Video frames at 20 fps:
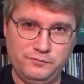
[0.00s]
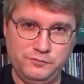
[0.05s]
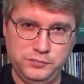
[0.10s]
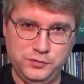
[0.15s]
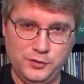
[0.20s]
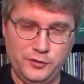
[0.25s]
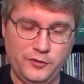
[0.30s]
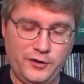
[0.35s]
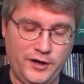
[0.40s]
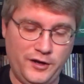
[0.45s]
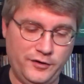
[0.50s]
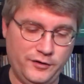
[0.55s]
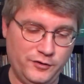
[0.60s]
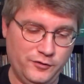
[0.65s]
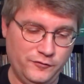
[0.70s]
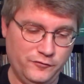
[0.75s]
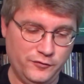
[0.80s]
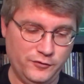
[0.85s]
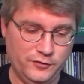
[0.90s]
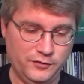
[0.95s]
blew out
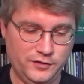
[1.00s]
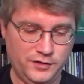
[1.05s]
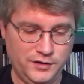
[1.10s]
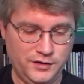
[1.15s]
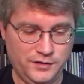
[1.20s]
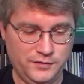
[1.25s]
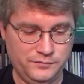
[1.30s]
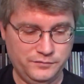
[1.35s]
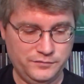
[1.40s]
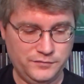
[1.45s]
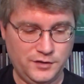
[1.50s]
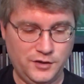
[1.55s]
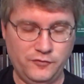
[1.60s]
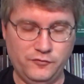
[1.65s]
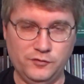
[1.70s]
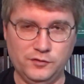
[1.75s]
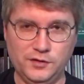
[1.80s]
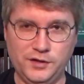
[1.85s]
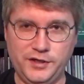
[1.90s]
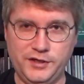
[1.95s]

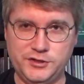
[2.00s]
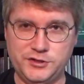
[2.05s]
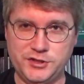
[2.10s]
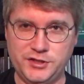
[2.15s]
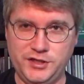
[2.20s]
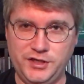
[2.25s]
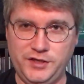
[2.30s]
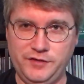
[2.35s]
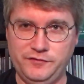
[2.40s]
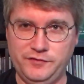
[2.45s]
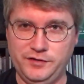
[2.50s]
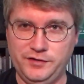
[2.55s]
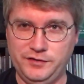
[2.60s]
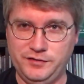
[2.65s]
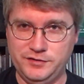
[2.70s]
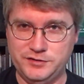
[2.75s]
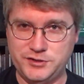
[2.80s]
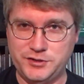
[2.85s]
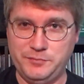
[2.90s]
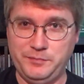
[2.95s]
over Lake Geneva, and
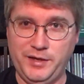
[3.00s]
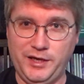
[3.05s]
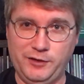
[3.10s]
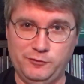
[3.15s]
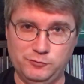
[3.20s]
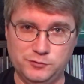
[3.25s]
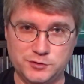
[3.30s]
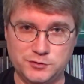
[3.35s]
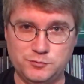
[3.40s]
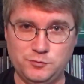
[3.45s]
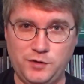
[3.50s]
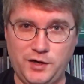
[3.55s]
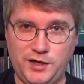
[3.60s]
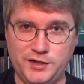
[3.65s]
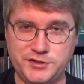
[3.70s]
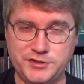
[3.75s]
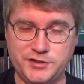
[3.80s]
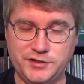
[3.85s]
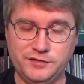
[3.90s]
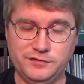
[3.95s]
as the band was
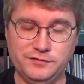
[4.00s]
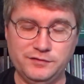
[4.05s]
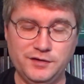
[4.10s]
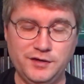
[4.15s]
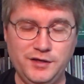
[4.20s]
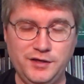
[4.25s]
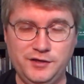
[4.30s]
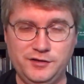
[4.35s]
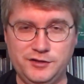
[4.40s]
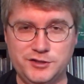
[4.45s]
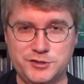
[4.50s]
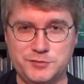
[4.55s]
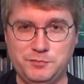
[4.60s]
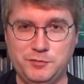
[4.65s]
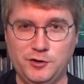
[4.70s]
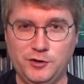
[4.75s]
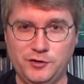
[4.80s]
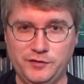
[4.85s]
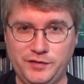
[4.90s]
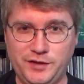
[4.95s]
watching this
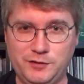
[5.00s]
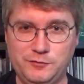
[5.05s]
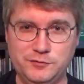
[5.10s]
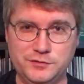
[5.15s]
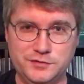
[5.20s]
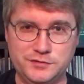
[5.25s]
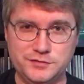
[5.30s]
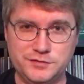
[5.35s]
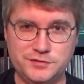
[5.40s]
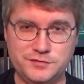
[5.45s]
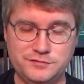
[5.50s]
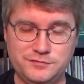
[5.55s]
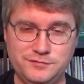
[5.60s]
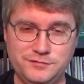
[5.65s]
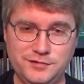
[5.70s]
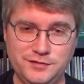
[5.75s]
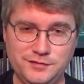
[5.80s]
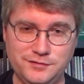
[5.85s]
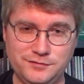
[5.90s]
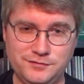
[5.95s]
burn, that was
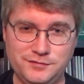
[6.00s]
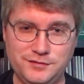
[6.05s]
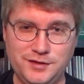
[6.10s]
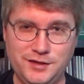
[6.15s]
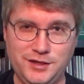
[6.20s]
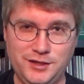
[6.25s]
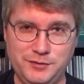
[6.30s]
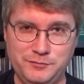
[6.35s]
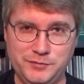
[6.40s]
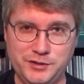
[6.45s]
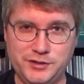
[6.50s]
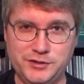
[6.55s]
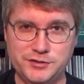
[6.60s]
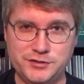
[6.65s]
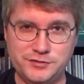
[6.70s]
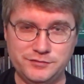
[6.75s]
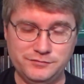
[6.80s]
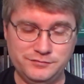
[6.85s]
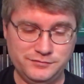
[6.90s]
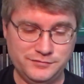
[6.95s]
the
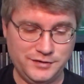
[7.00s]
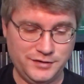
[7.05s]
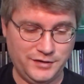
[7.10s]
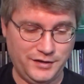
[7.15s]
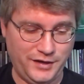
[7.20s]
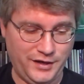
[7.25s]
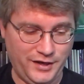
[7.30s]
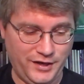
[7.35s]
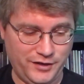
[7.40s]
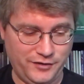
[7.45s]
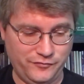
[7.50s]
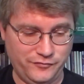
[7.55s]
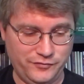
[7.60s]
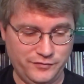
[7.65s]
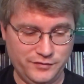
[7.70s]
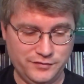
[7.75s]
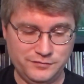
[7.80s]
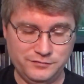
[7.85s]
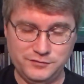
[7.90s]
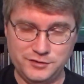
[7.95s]
image that they had of
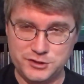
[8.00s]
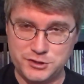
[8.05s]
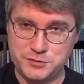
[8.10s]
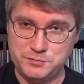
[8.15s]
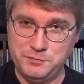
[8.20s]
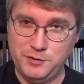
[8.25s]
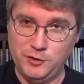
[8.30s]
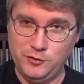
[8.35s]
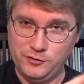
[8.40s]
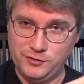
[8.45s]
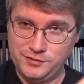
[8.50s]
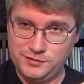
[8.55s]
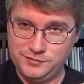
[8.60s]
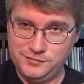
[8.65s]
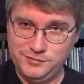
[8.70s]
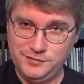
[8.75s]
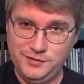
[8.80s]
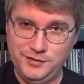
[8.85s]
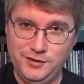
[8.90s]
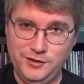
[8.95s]
the smoke
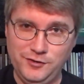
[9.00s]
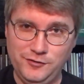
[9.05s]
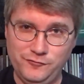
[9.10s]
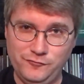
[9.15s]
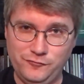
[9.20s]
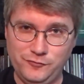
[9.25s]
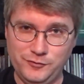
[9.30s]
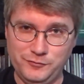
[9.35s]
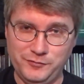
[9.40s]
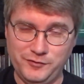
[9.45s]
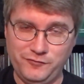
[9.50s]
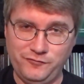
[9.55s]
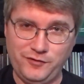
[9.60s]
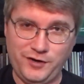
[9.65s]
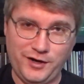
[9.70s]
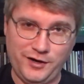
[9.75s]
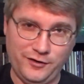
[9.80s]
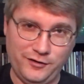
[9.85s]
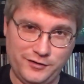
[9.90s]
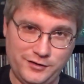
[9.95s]
from the
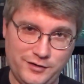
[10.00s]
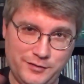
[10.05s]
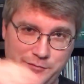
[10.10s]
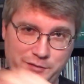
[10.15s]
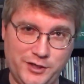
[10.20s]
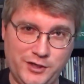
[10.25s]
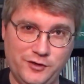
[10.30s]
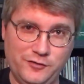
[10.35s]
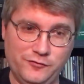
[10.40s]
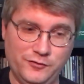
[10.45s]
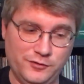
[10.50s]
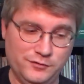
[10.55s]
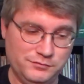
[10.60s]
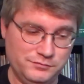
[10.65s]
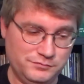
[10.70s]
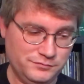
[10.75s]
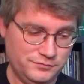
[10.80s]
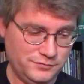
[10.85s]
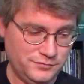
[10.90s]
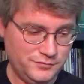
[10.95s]
fire coming over
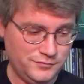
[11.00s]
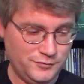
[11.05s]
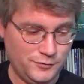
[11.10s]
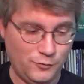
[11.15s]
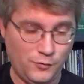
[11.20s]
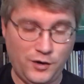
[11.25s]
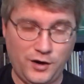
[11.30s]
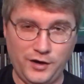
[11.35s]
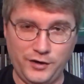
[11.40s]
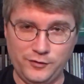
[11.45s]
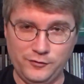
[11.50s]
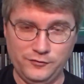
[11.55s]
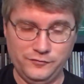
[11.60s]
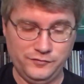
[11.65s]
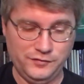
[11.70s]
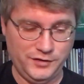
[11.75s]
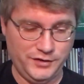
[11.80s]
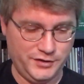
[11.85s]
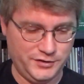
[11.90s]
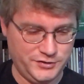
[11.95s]
the water of
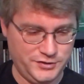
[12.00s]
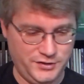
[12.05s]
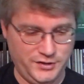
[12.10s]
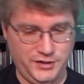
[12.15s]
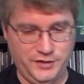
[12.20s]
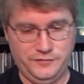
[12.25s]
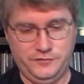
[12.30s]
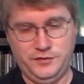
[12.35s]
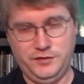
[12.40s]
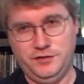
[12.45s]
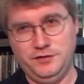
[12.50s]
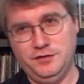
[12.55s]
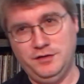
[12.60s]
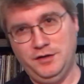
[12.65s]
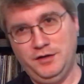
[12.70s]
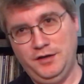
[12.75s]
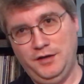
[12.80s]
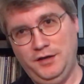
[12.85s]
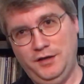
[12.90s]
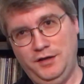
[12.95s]
Lake Geneva. And
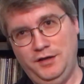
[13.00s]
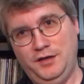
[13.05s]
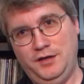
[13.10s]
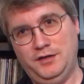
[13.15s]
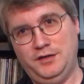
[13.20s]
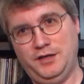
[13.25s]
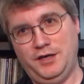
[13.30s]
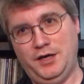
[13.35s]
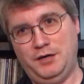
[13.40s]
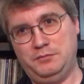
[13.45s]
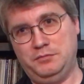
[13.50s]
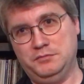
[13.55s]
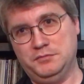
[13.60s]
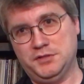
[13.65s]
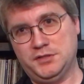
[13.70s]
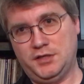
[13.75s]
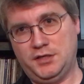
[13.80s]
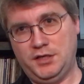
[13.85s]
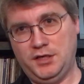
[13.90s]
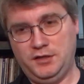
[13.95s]
in the
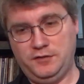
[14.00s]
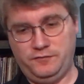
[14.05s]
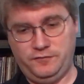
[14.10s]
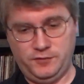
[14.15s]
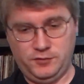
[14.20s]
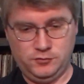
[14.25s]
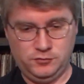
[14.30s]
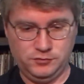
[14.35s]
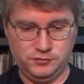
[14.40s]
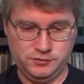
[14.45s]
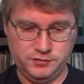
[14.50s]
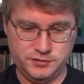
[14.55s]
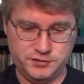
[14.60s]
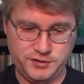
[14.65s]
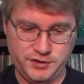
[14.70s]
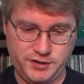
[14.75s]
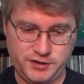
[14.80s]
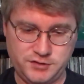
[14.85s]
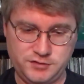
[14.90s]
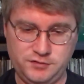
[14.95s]
album's gatefold, there's
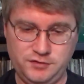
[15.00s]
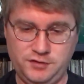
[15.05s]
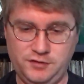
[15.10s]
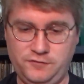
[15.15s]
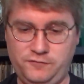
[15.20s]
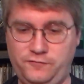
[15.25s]
actually a